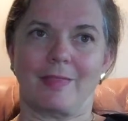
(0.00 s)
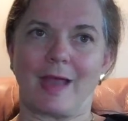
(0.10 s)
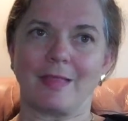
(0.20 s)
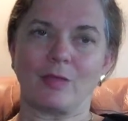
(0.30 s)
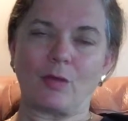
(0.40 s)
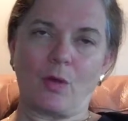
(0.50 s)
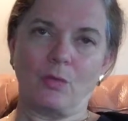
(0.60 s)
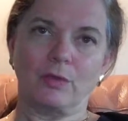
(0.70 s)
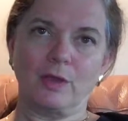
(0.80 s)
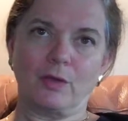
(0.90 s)
That's
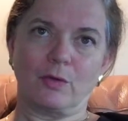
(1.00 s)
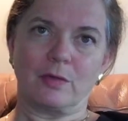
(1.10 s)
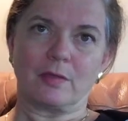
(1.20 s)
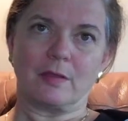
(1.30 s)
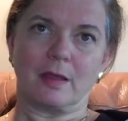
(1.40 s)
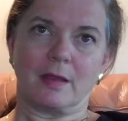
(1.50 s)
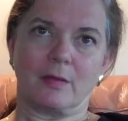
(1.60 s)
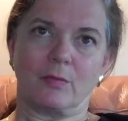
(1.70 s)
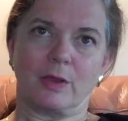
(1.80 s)
only currency data.